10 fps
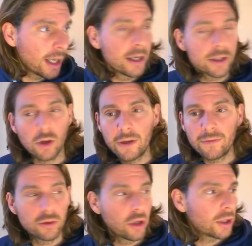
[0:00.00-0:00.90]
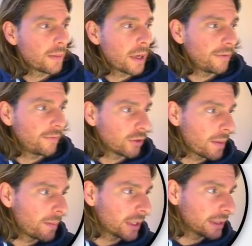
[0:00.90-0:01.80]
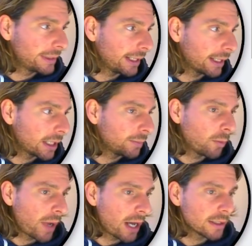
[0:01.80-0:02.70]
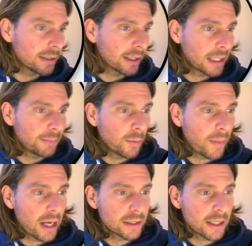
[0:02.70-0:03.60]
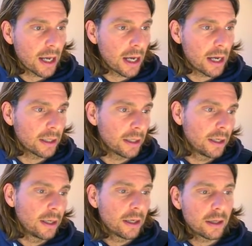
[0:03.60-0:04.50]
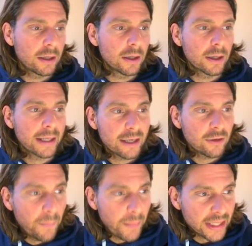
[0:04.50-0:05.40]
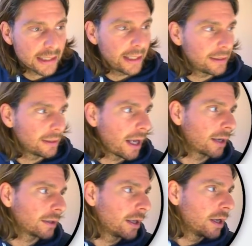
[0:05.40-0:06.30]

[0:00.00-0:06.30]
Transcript: So if you remember the CryptoPunks are kind of pixelated art.